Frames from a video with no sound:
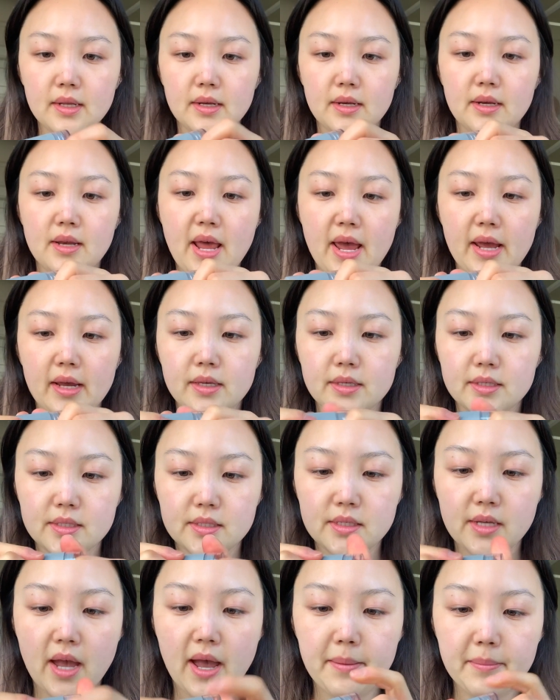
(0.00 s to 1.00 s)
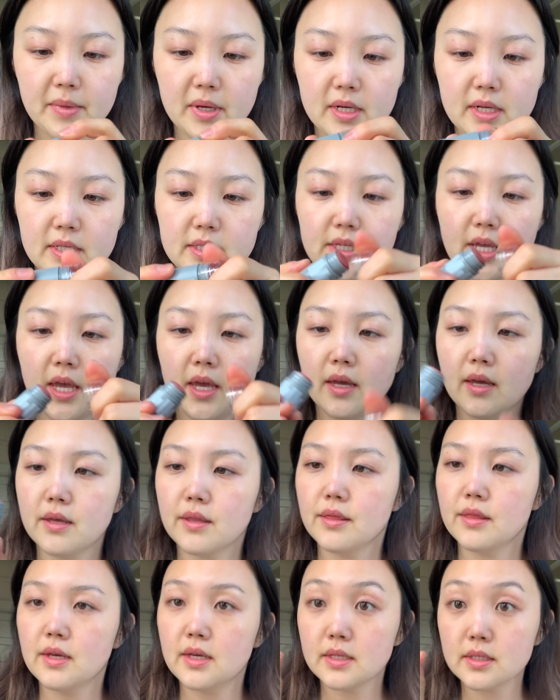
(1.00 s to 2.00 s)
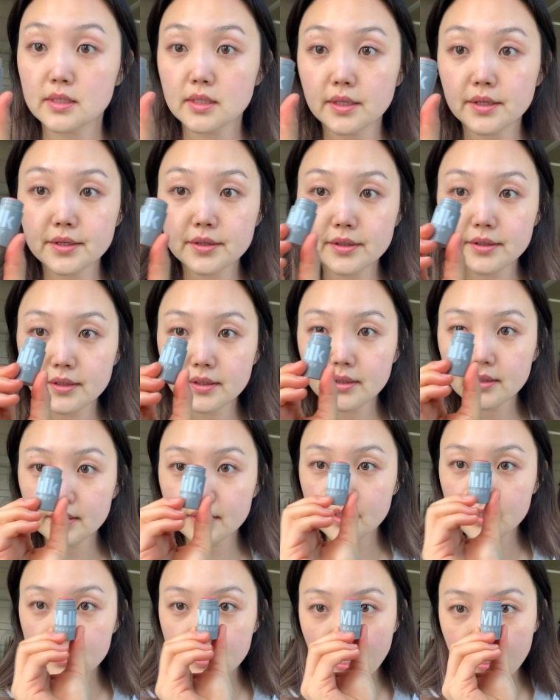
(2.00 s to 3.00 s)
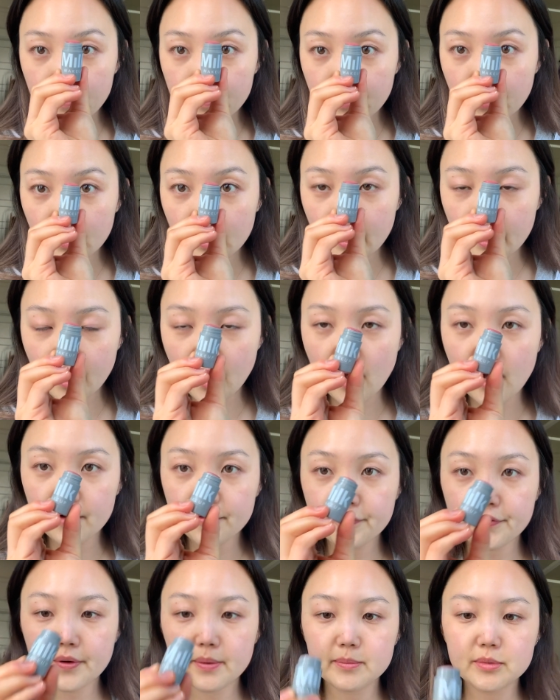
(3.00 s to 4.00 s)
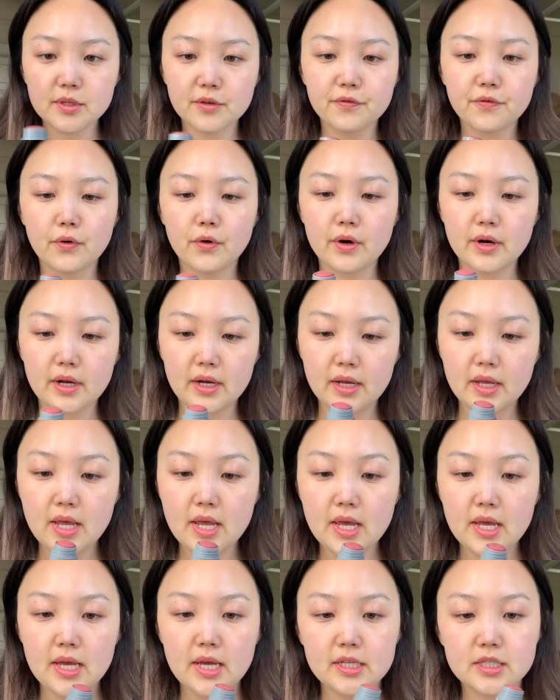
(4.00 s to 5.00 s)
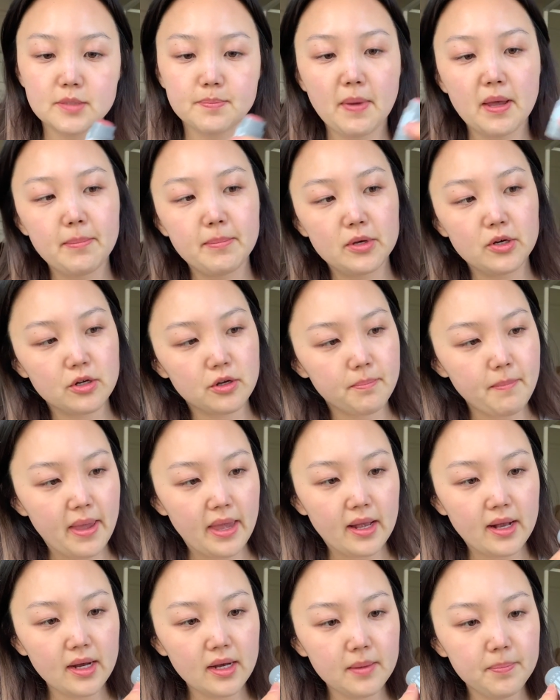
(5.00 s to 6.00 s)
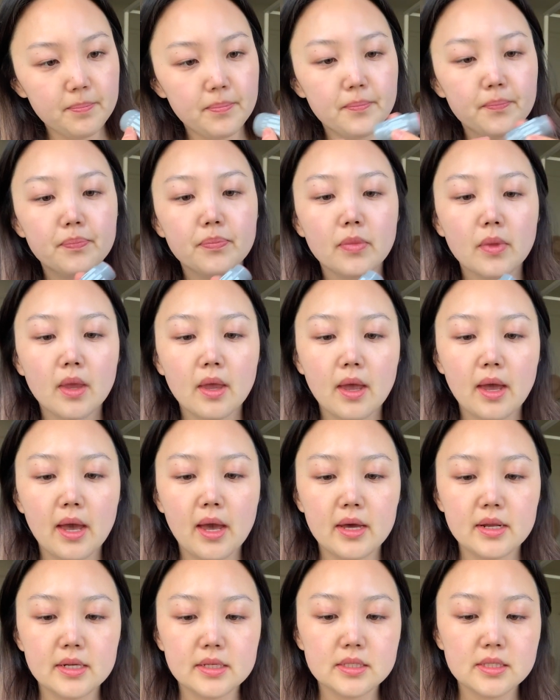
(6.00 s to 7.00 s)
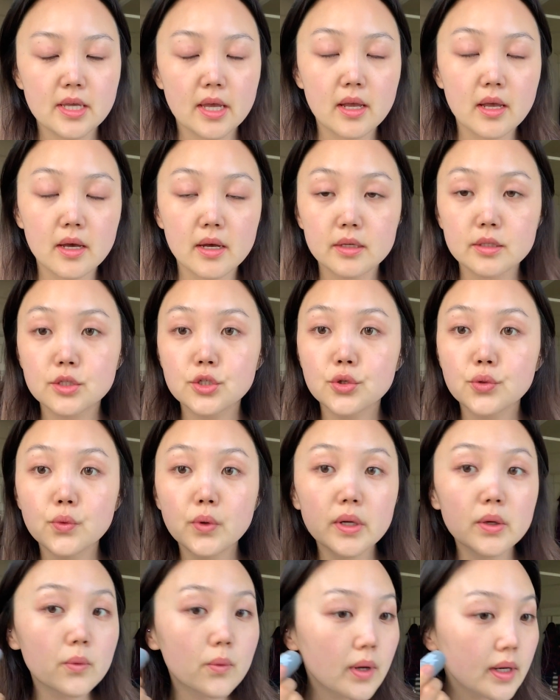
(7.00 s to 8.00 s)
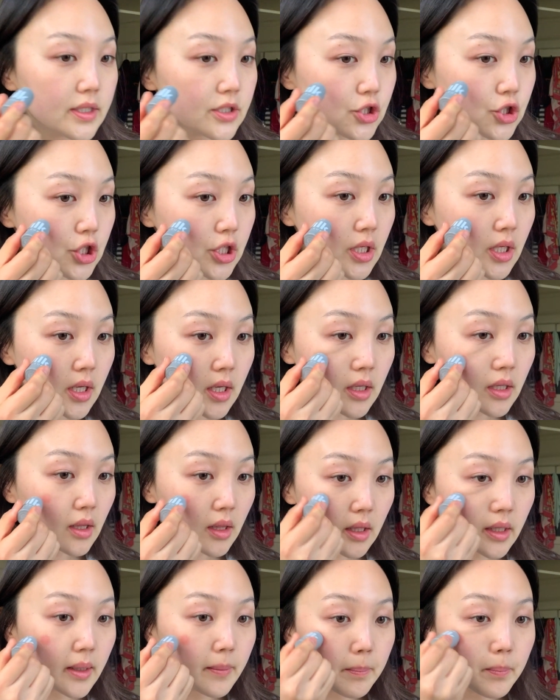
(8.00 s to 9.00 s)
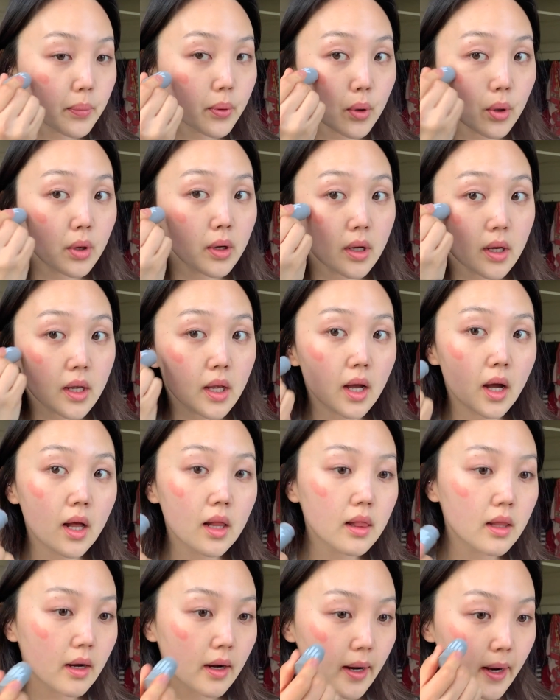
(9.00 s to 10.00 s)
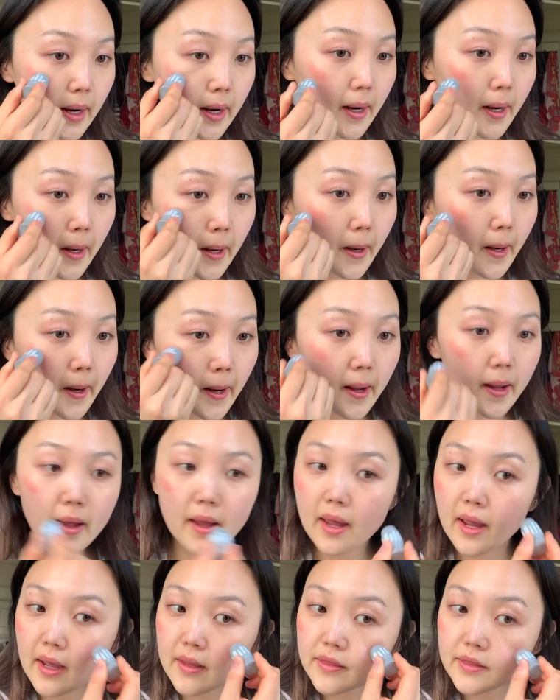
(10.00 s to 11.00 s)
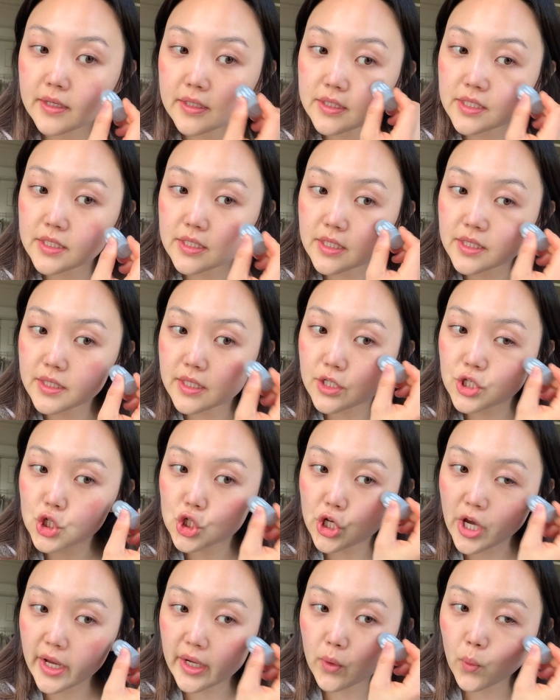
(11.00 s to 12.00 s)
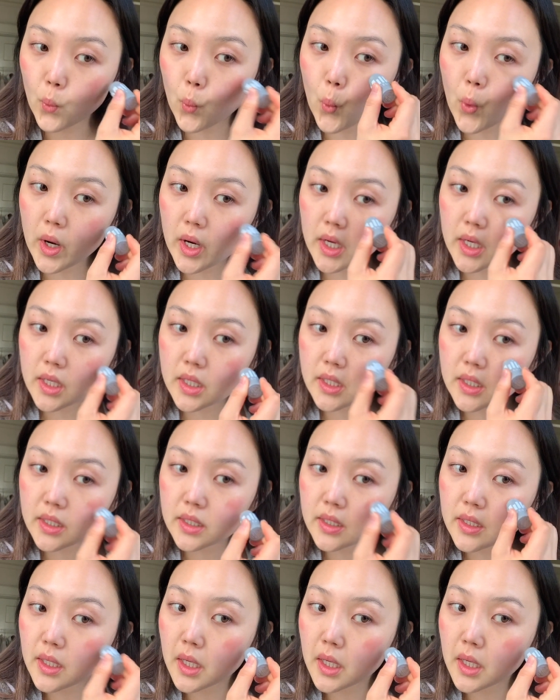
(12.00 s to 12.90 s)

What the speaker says: Next, I'm gonna take this little sample I got from Sephora. It's by Milk Makeup and it's like a 2-in-1 cheek and lip color, and this is in the shade Work.